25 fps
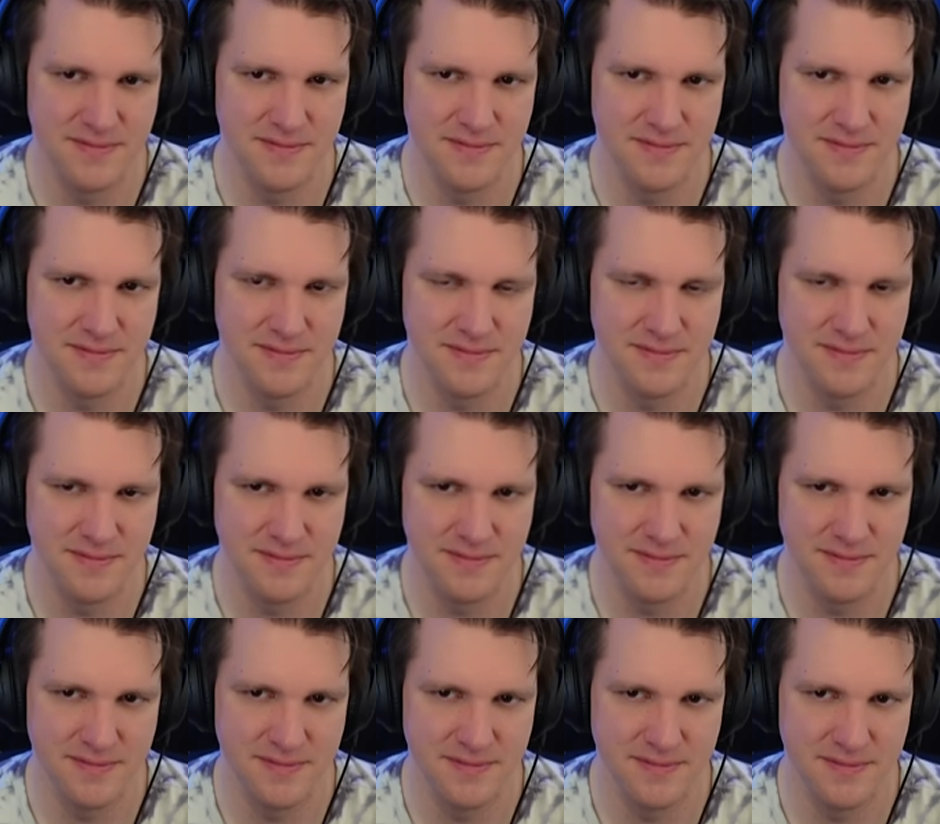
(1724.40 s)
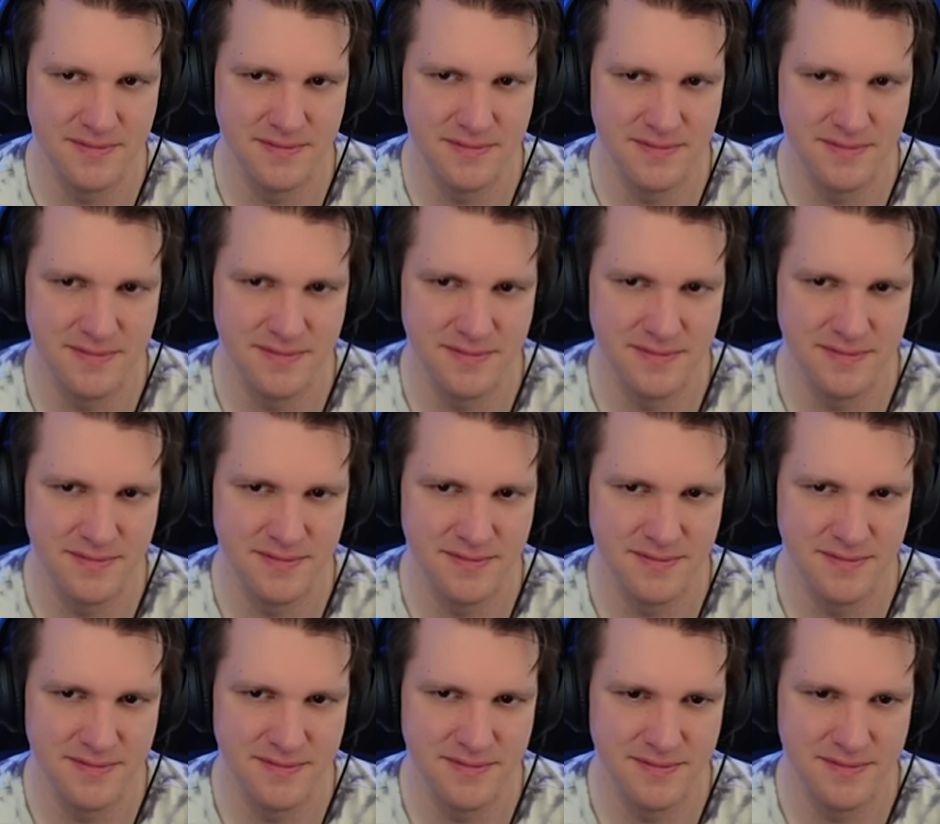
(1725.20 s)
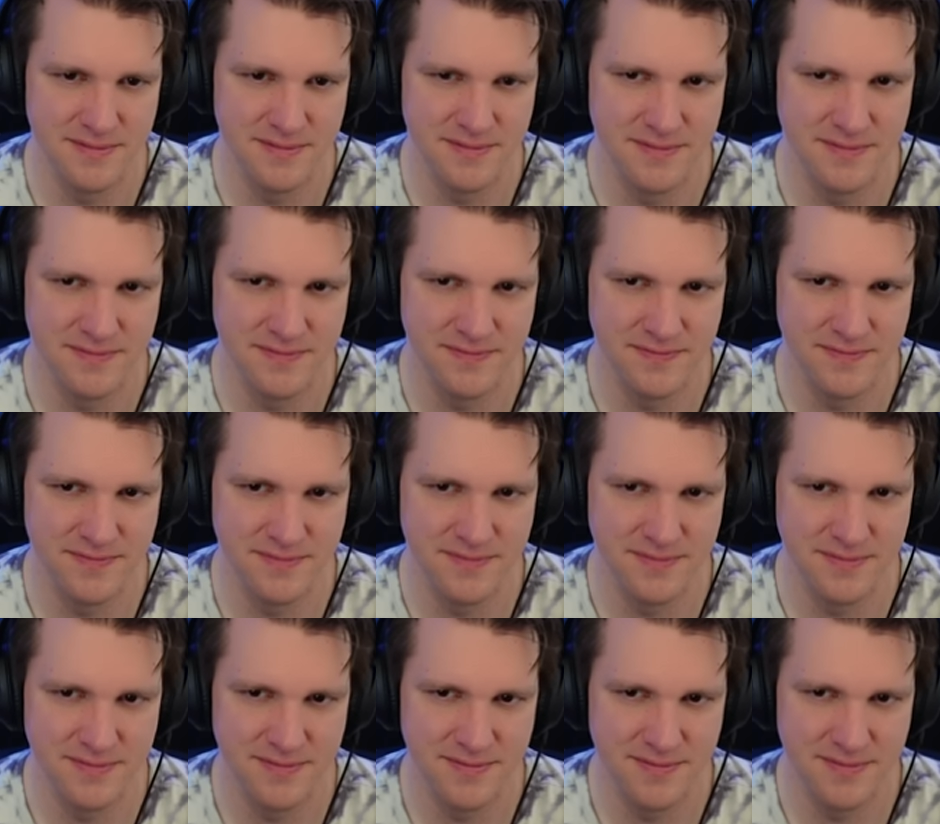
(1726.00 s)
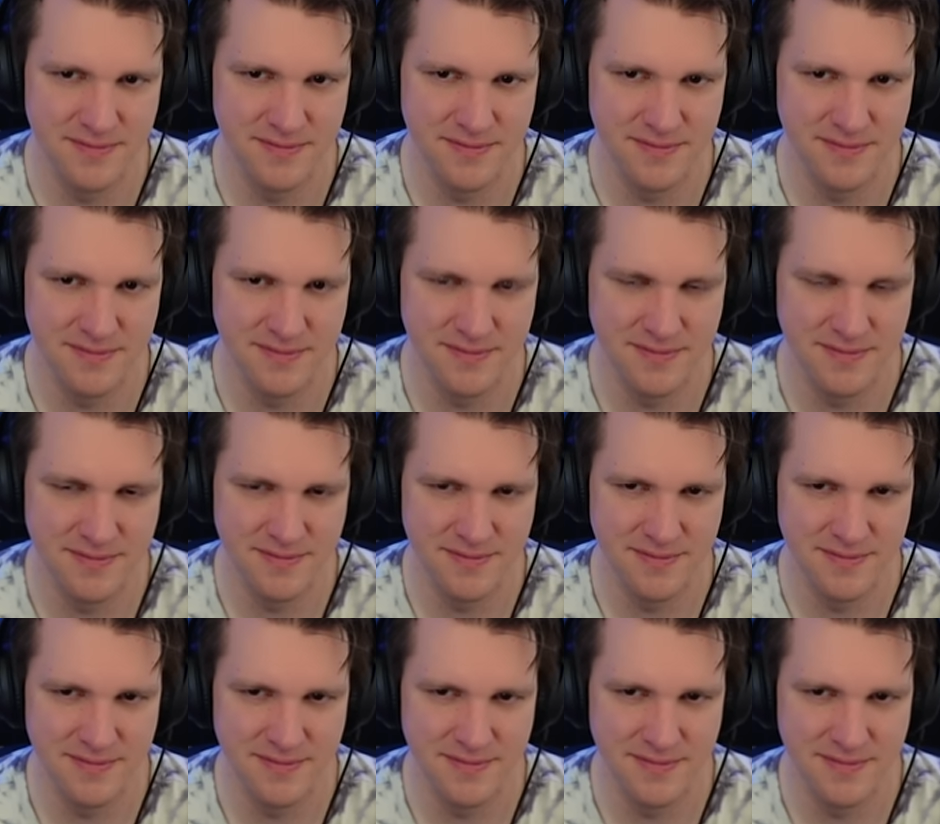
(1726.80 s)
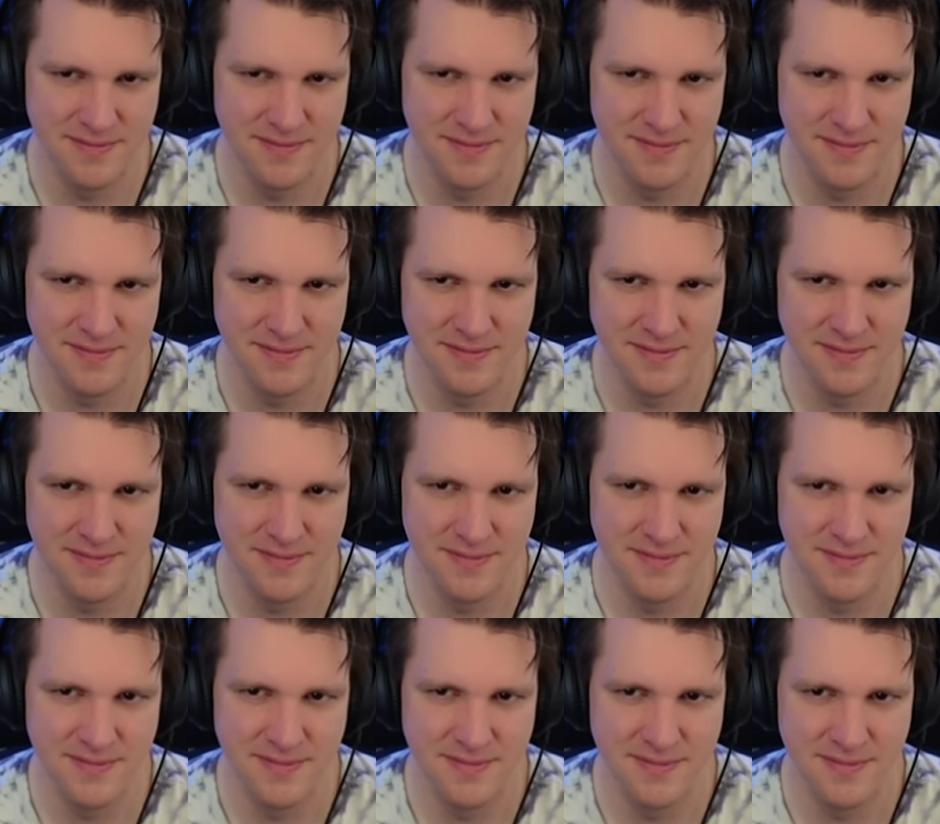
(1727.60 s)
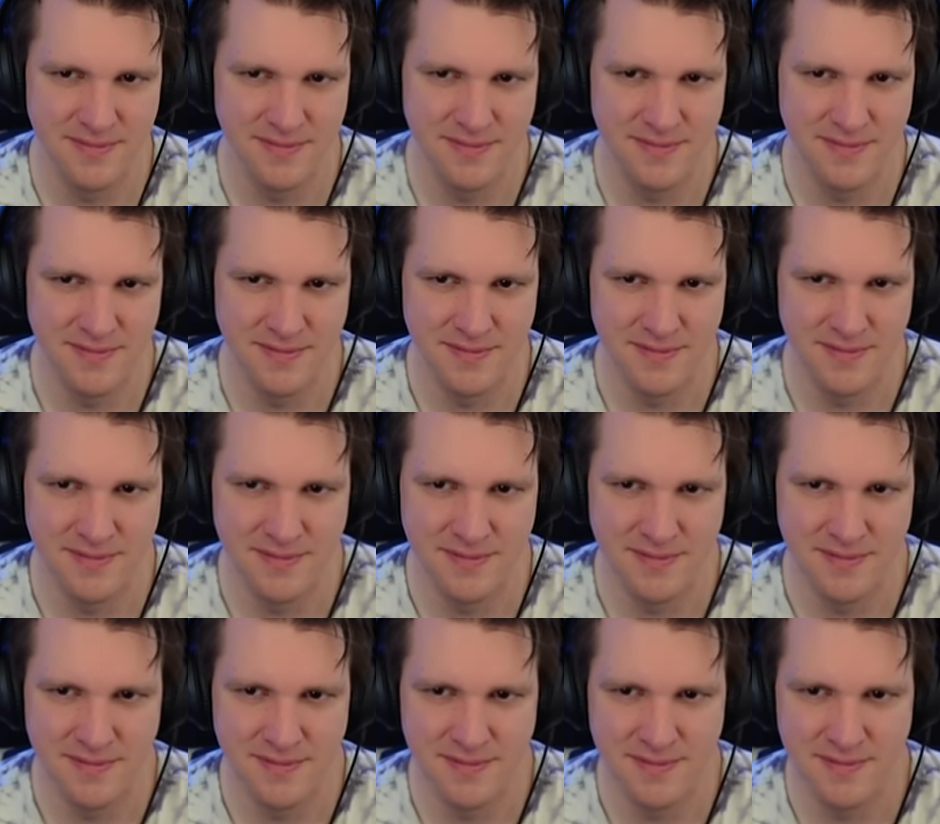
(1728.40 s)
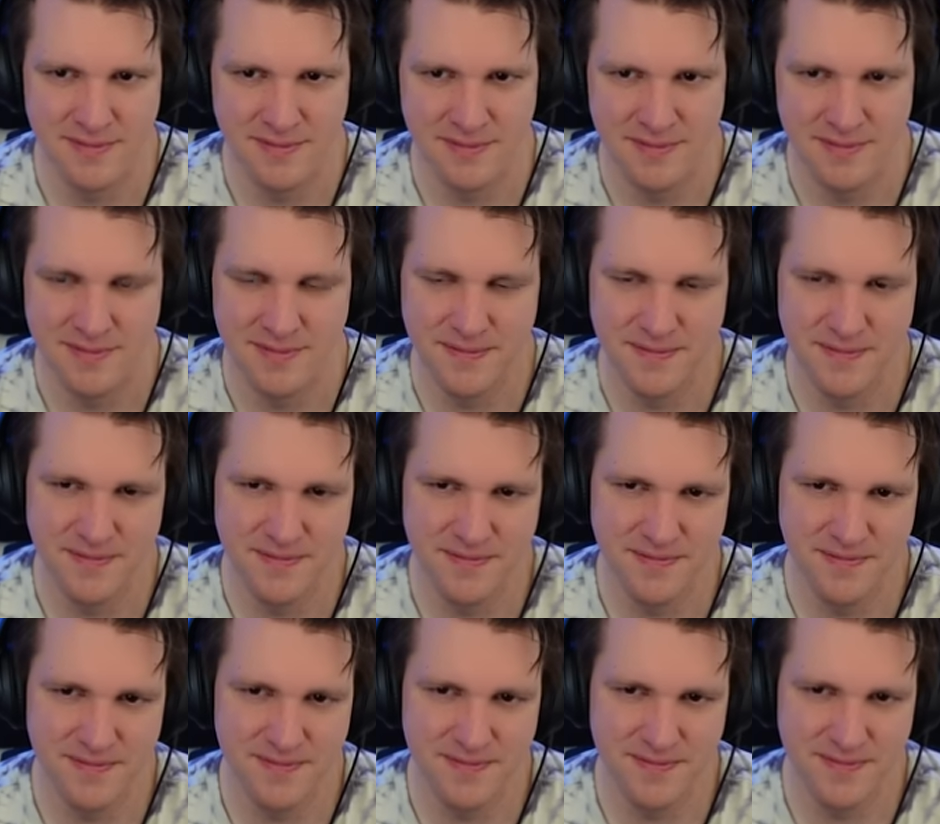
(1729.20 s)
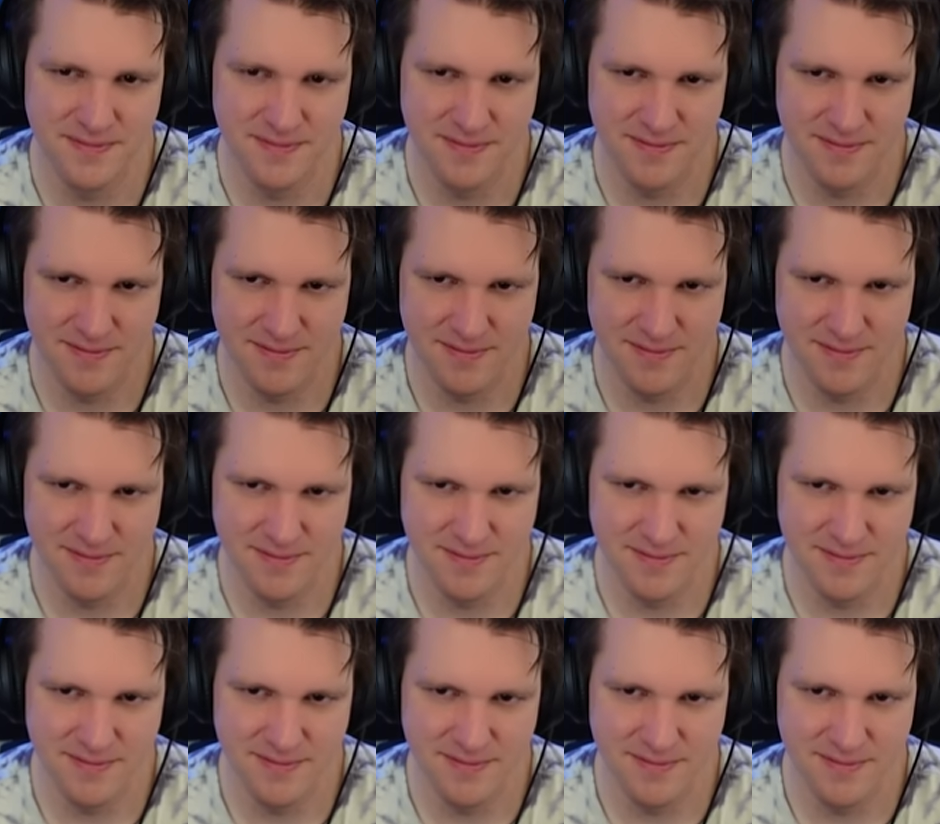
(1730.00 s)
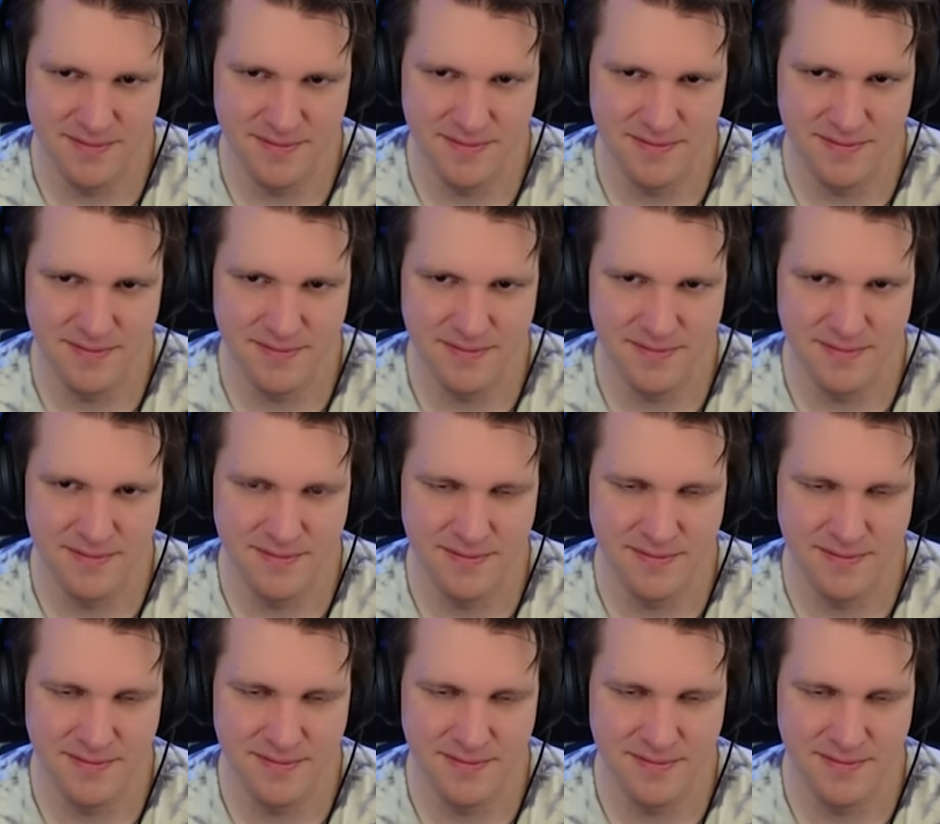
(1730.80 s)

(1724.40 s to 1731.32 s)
[no speech]